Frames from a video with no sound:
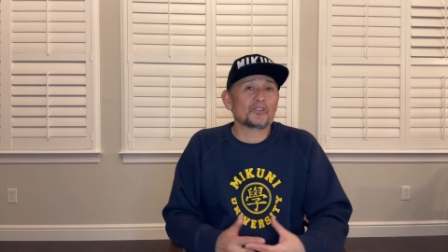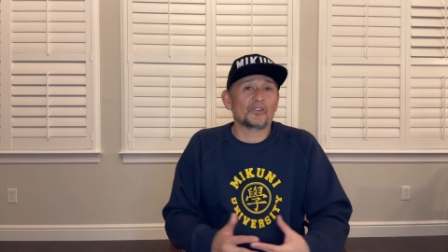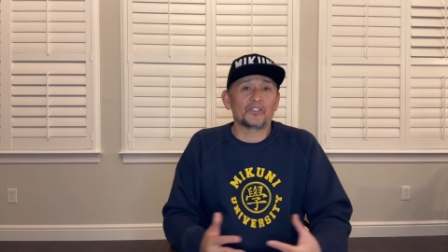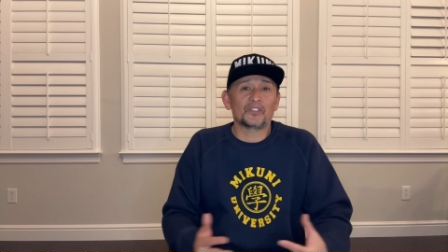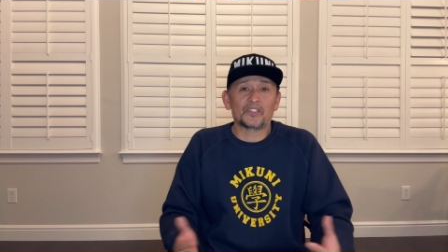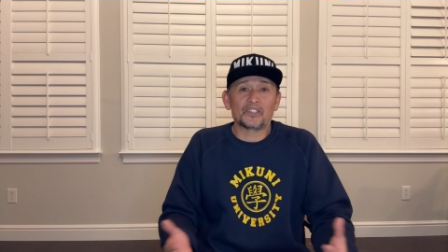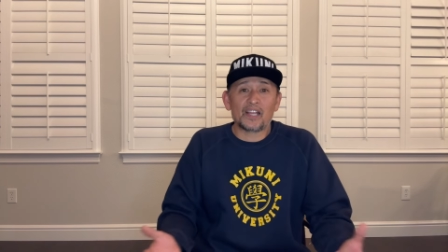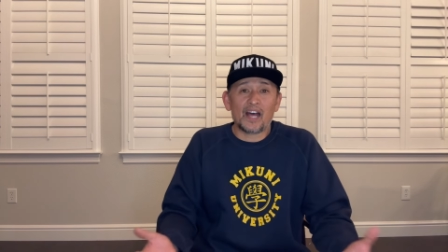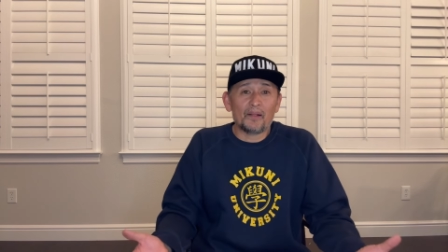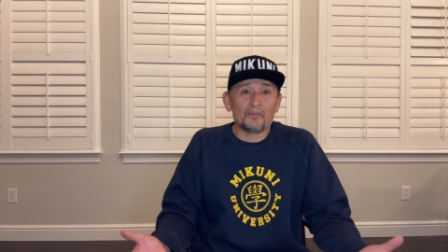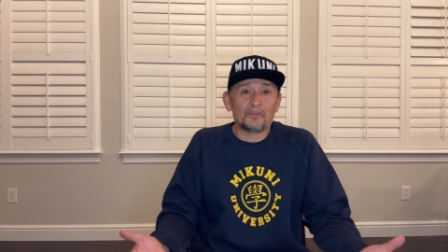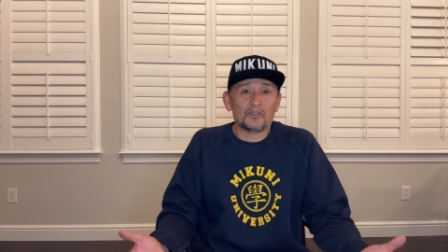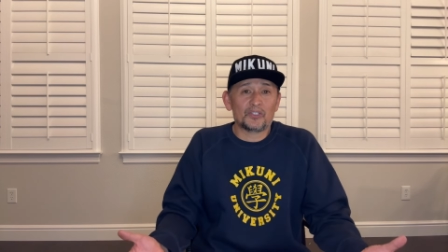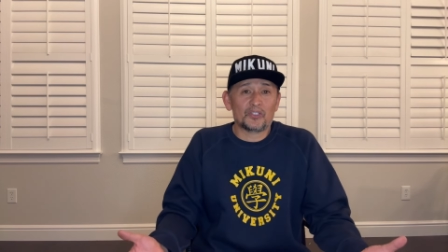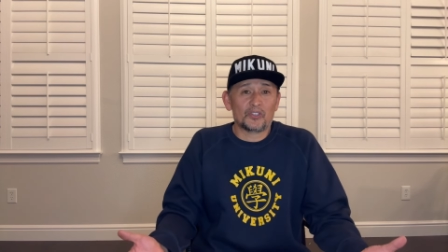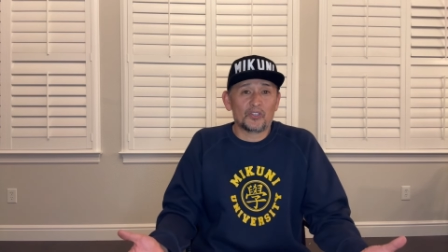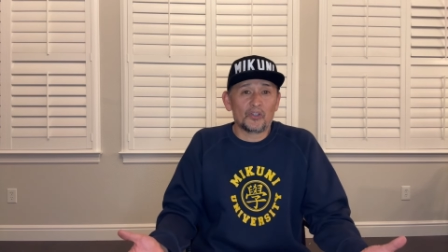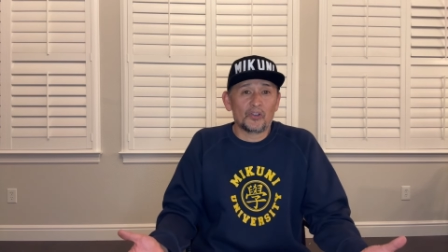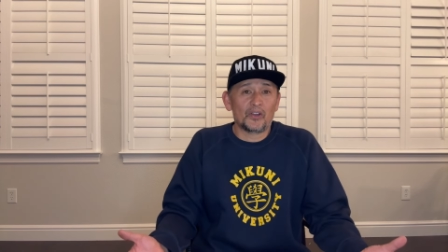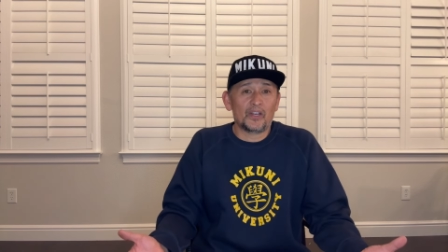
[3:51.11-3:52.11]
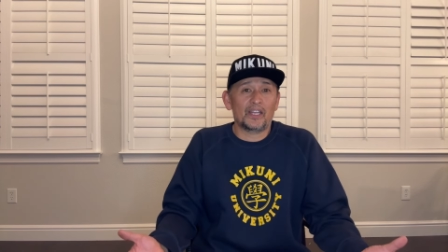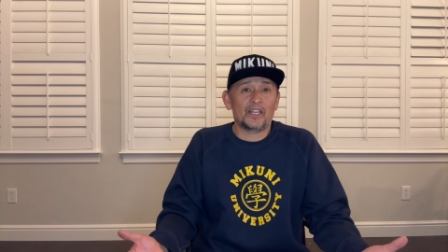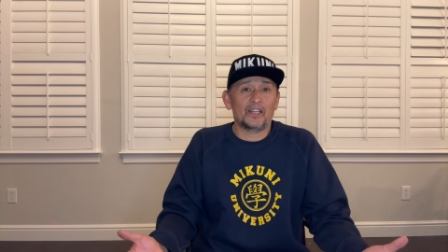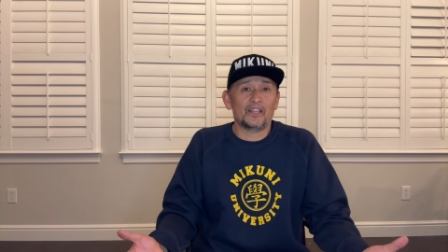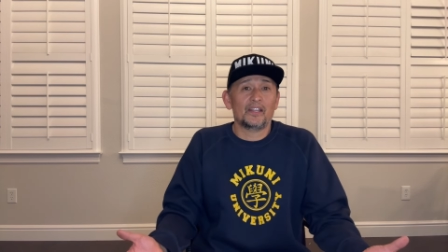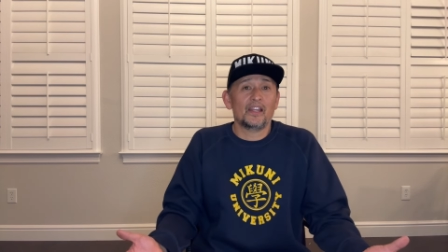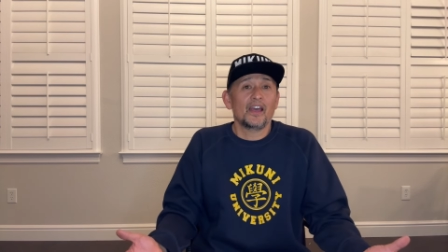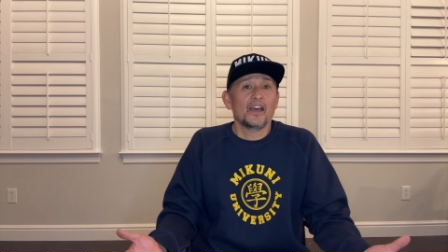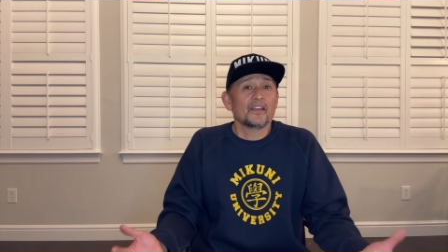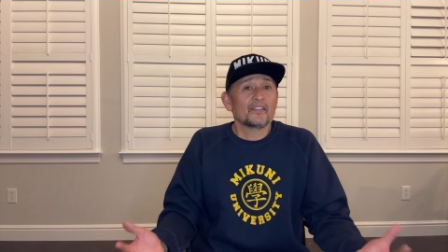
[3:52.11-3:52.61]
or establish
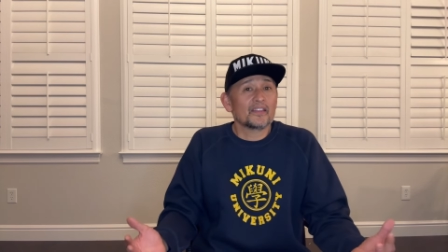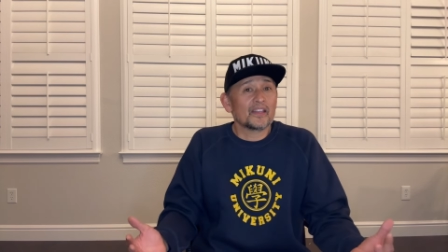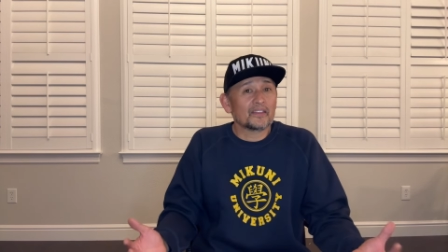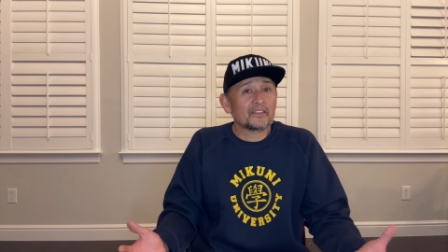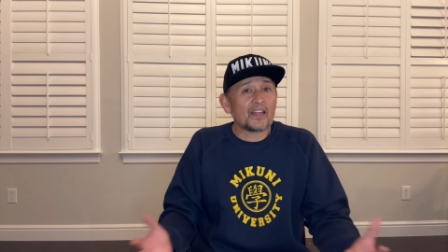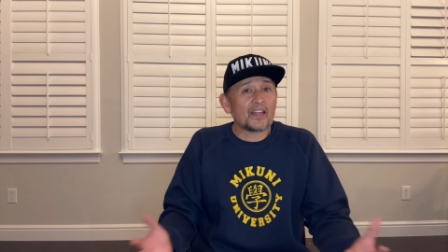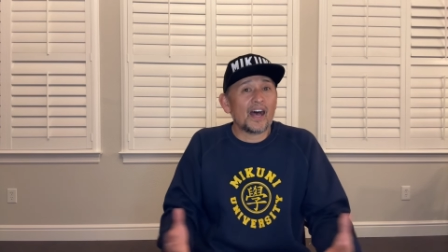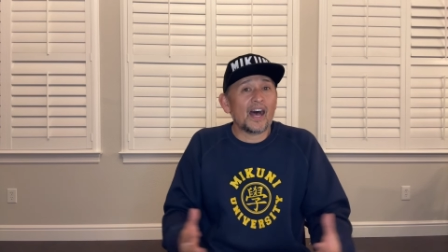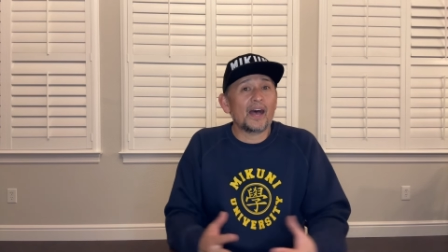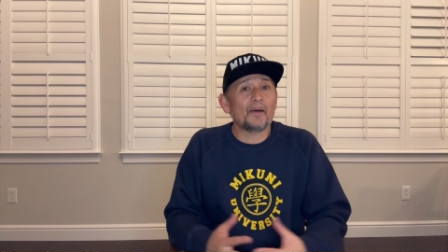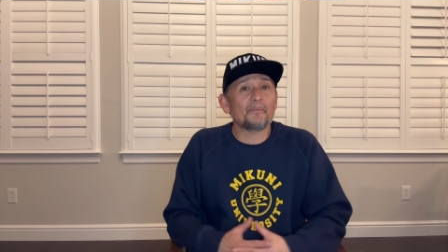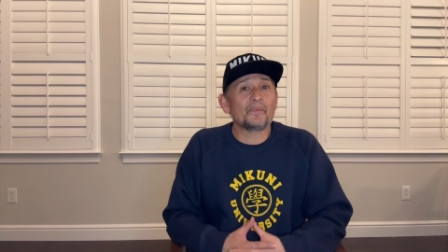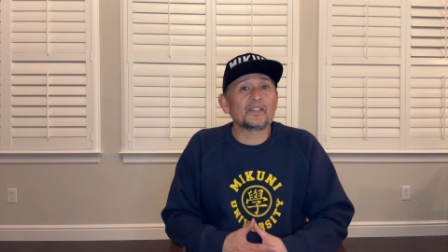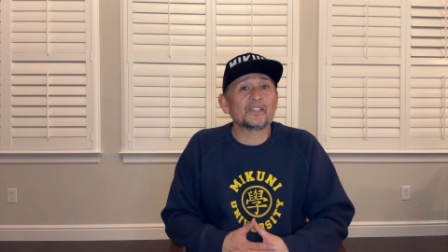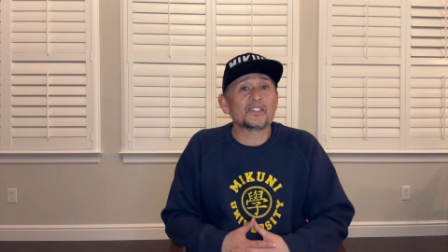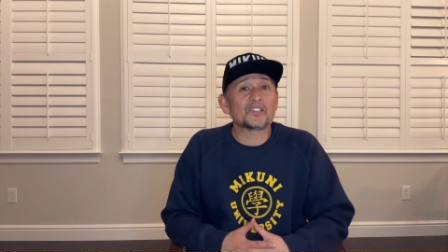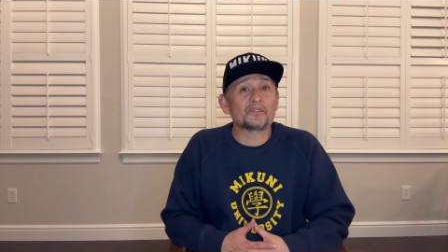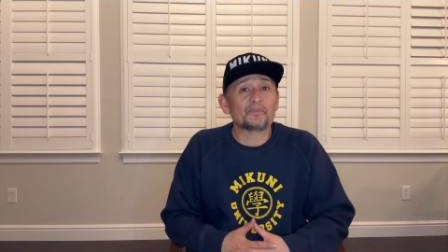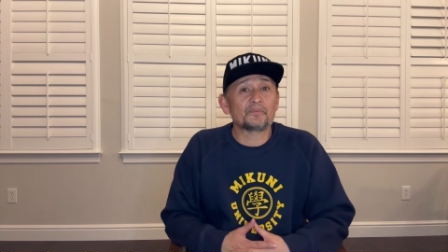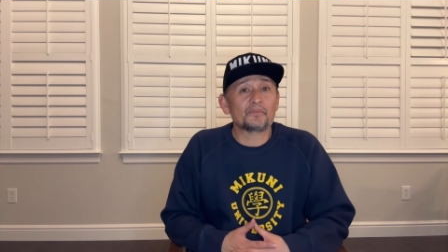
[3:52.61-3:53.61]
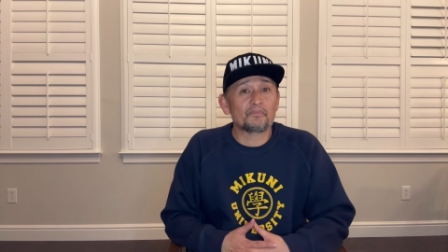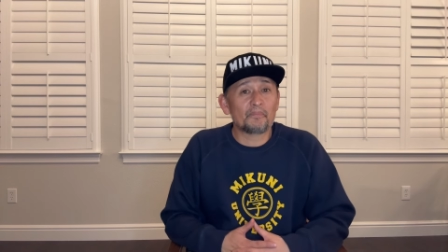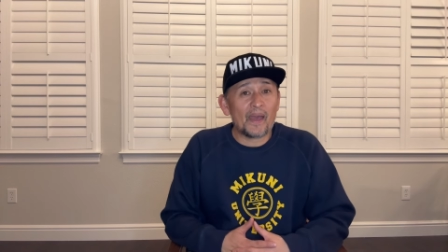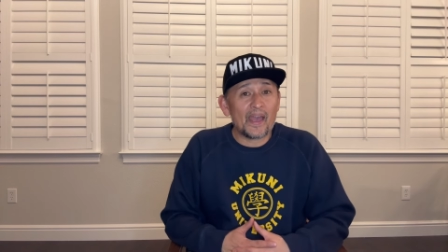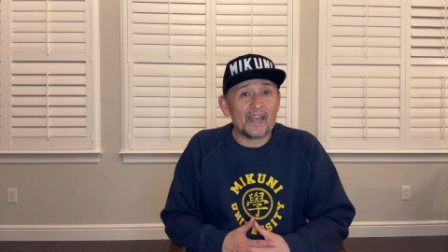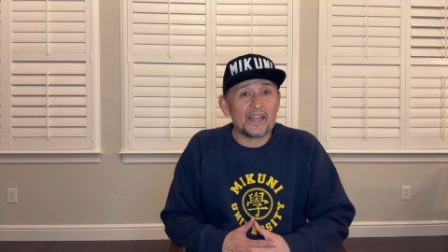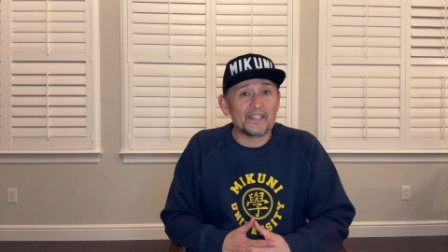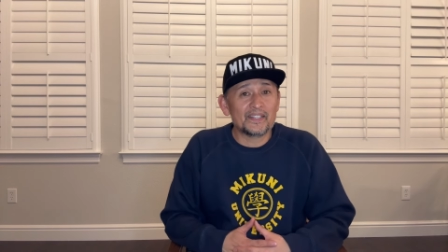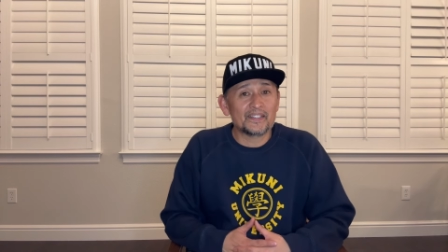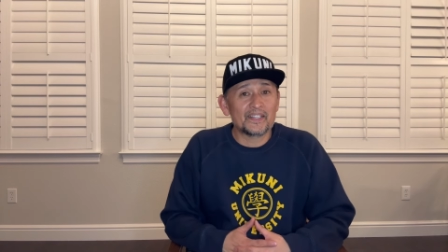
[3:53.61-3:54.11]
during the time and
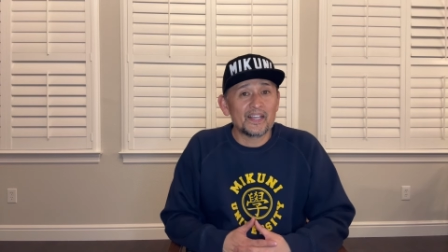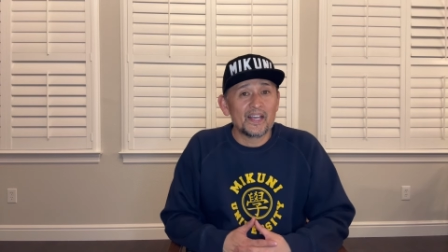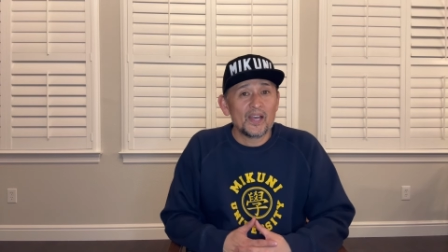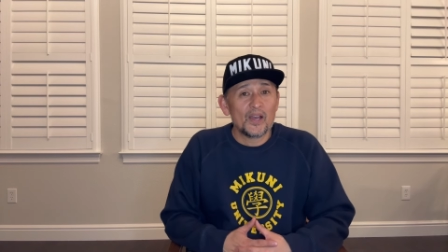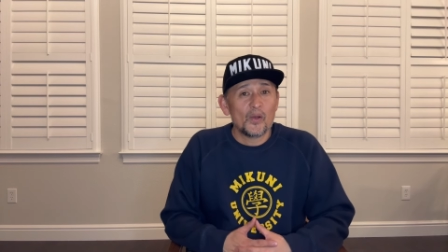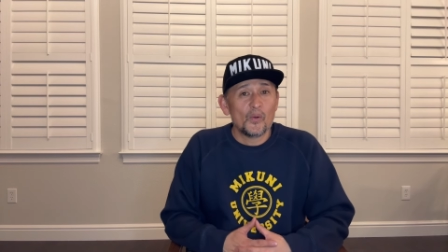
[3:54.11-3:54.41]
space